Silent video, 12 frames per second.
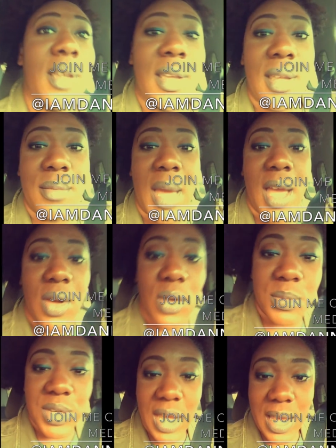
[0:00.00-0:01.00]
in my
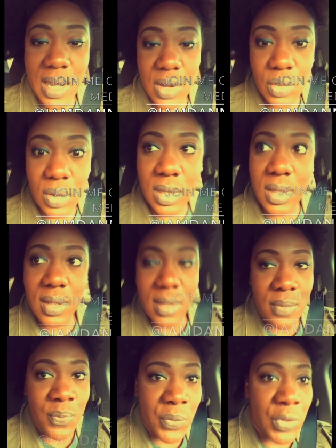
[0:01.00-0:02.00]
hometown
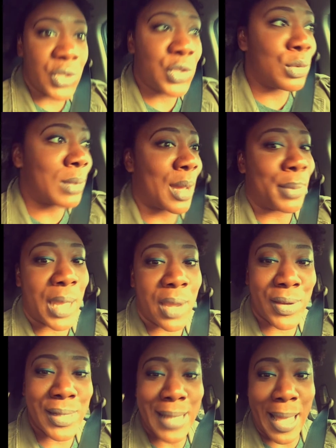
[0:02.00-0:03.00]
to my
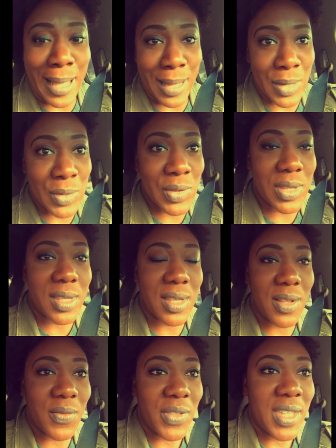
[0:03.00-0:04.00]
parents' house.
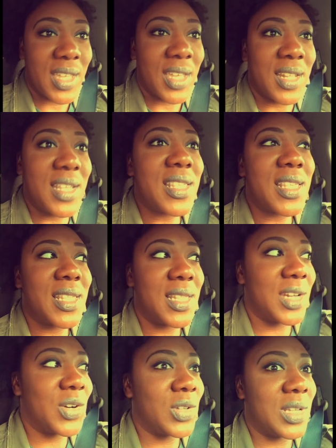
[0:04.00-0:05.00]
This is
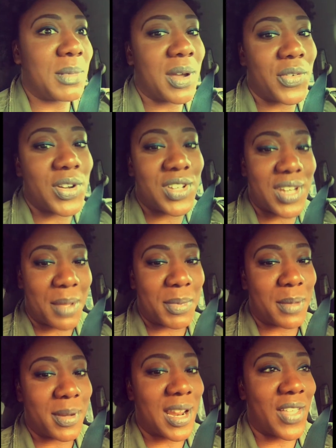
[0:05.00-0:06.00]
literally my first time
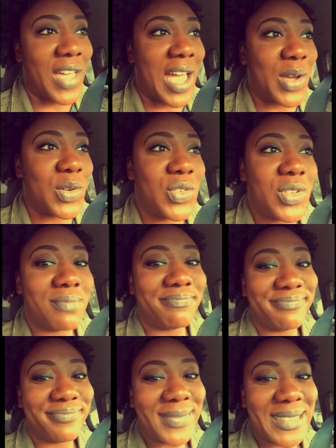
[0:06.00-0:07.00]
coming out of the house,
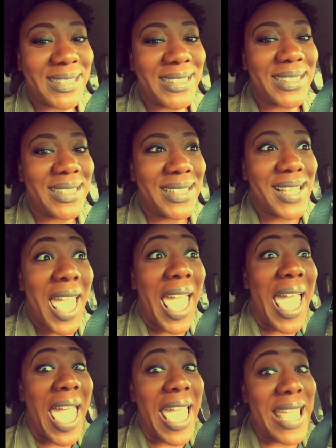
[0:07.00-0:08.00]

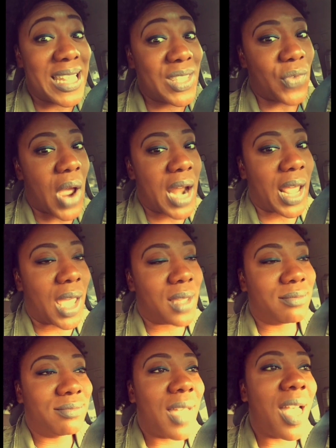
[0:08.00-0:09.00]
and it's Friday.
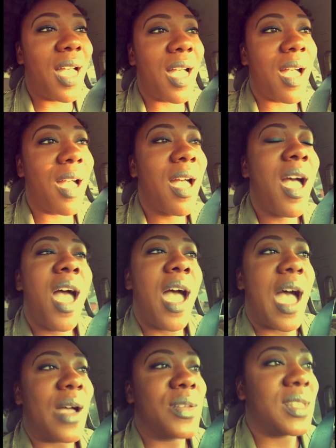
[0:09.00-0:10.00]

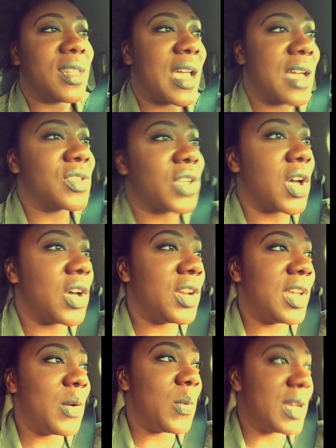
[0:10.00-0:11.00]
I was in the house all
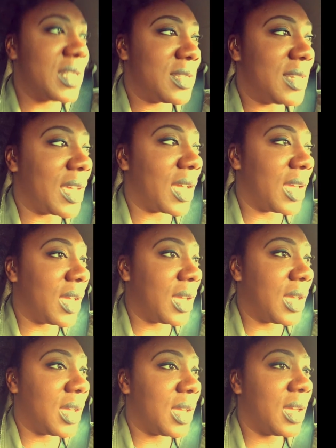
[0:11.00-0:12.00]
day
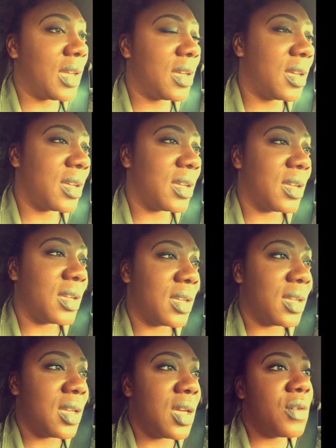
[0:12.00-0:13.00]
Wednesday.
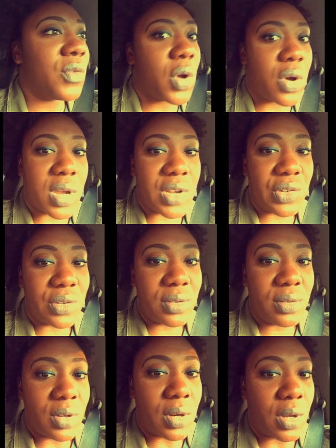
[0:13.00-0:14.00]
Of course,